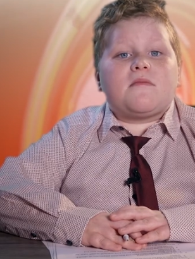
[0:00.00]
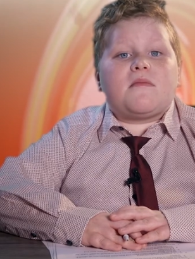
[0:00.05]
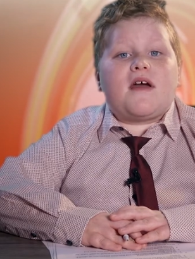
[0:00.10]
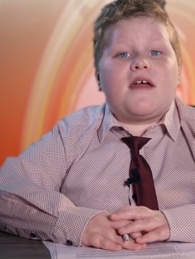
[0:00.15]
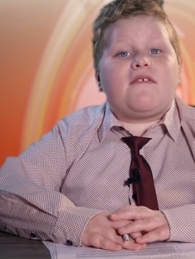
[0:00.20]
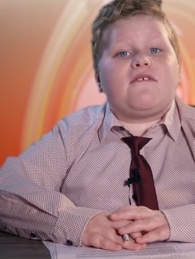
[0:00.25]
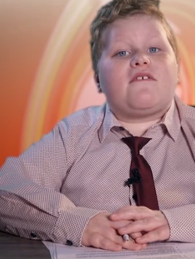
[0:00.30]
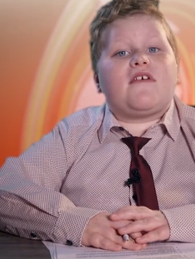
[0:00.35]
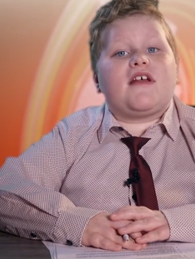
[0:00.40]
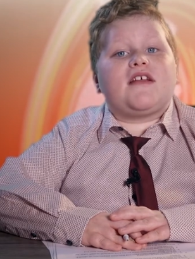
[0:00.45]

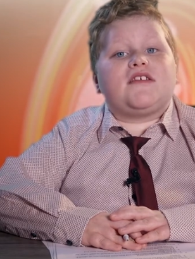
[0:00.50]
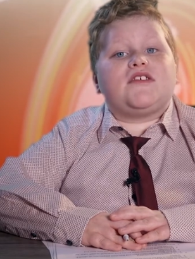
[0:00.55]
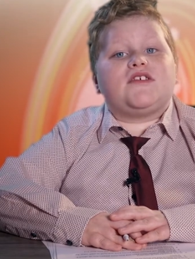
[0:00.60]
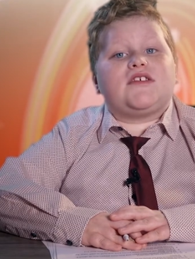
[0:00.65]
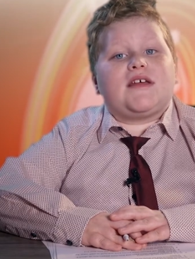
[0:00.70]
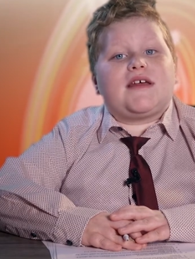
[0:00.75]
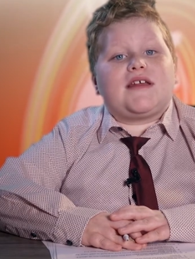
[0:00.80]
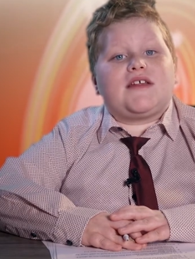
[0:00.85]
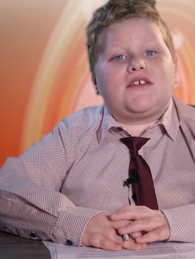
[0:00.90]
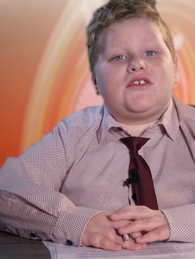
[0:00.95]
My
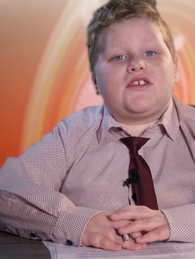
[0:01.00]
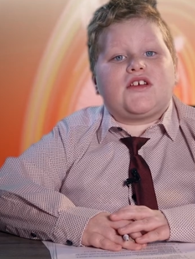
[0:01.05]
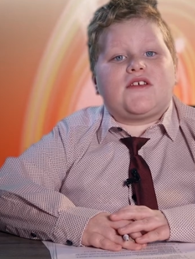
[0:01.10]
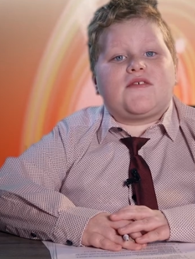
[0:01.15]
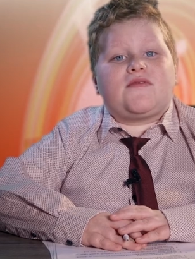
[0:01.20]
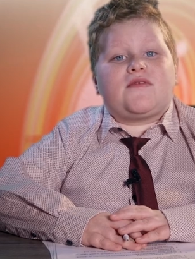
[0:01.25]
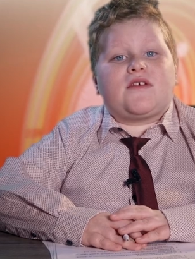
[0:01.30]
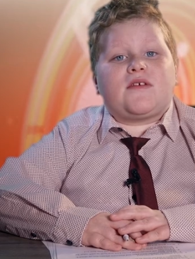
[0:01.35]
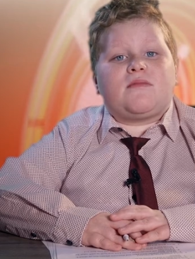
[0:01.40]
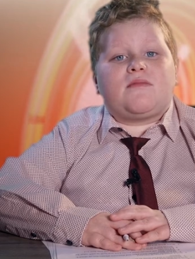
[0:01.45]
friends Jan and
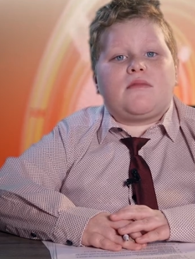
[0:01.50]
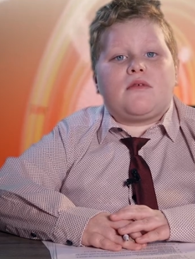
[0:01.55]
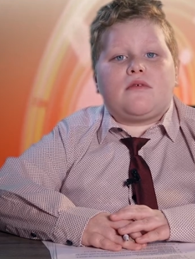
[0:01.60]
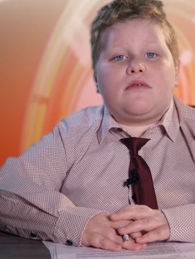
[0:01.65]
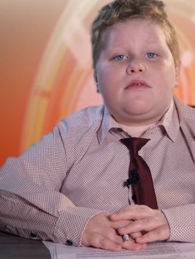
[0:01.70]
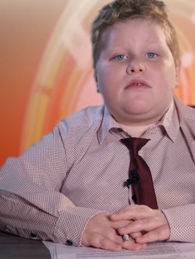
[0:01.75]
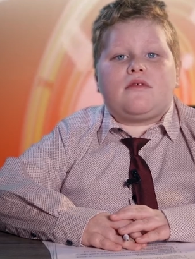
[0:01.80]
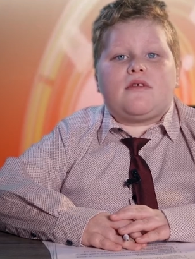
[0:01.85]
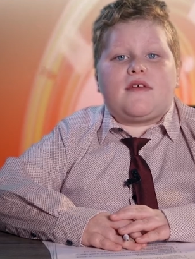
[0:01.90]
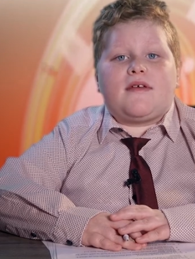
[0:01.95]
Jennifer
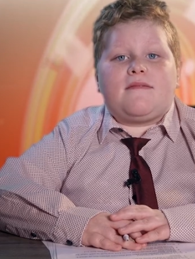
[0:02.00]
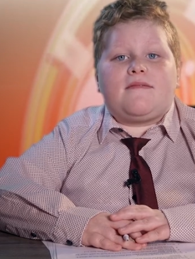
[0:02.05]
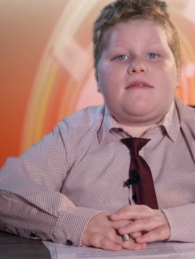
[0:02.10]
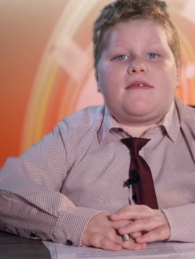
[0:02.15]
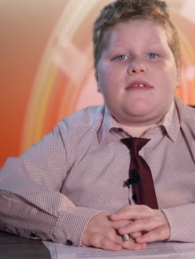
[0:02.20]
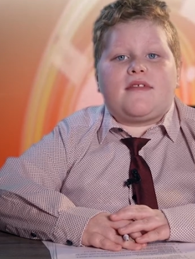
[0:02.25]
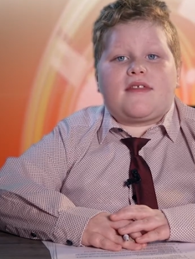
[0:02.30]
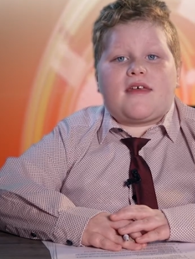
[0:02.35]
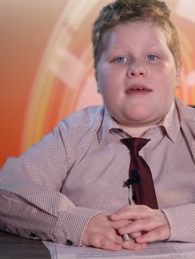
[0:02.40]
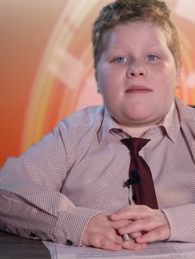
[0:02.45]
both
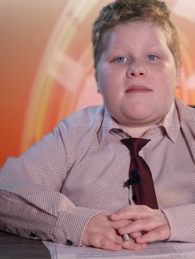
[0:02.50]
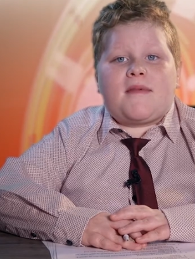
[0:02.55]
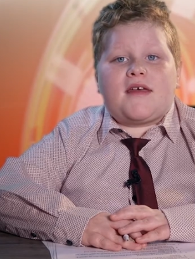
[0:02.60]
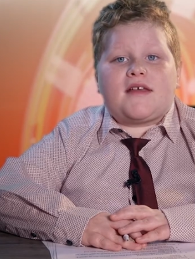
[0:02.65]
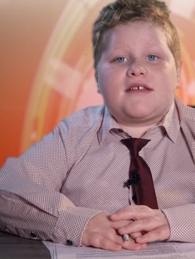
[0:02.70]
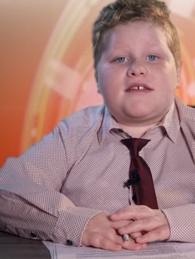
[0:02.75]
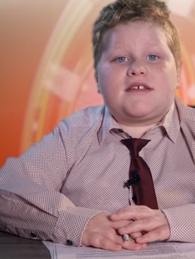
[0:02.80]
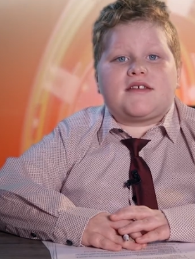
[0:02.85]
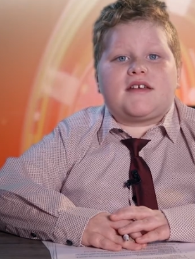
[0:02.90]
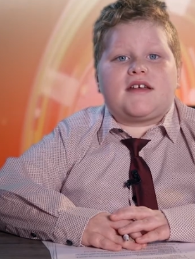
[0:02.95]
live with
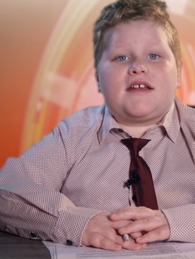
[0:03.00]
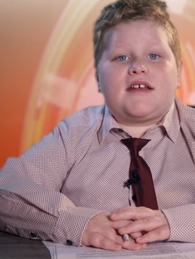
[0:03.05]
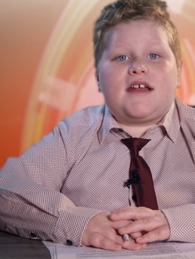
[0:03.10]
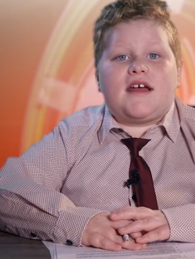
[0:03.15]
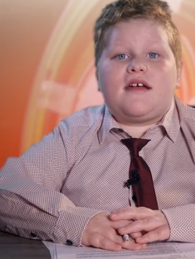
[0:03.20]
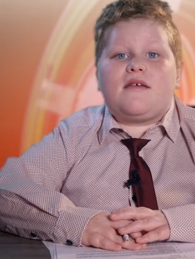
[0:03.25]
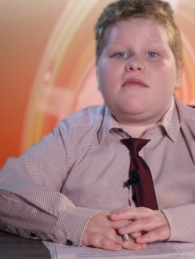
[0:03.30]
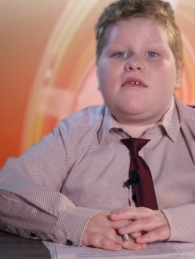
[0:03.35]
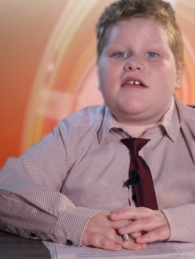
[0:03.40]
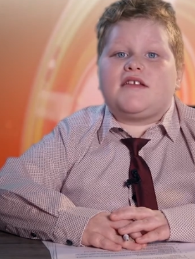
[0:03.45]
MS, and
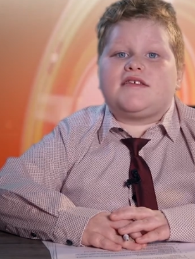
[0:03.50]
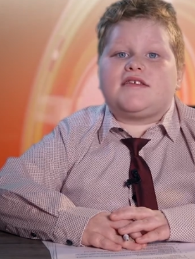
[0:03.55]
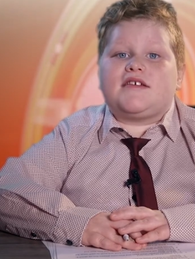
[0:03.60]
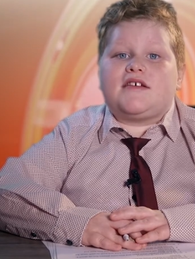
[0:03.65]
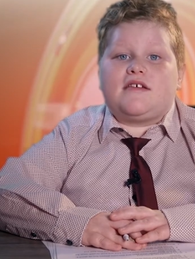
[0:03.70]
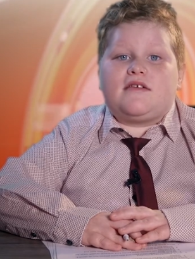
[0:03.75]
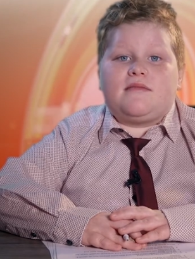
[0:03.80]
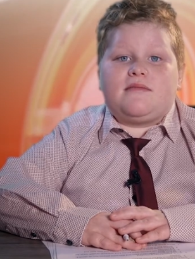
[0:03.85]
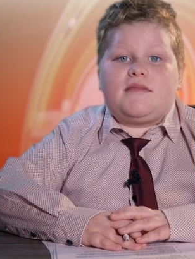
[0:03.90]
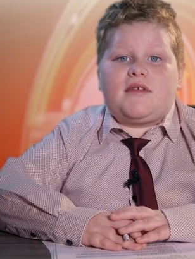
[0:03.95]
I want
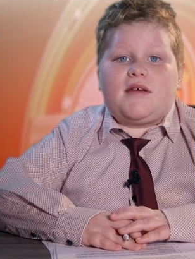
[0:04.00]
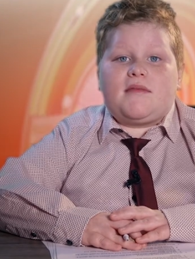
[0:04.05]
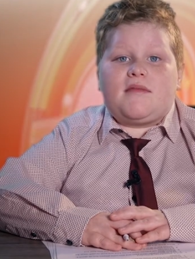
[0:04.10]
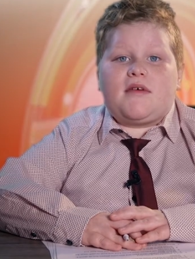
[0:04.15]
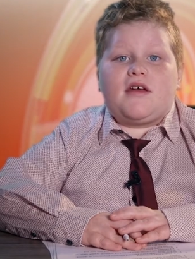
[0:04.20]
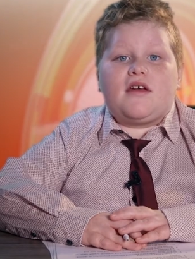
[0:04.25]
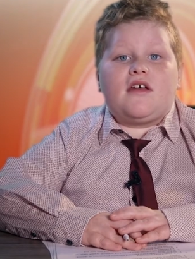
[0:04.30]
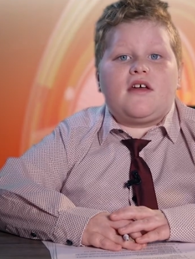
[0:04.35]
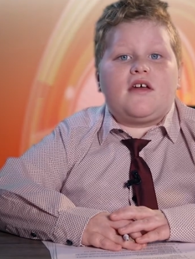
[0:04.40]
to help them.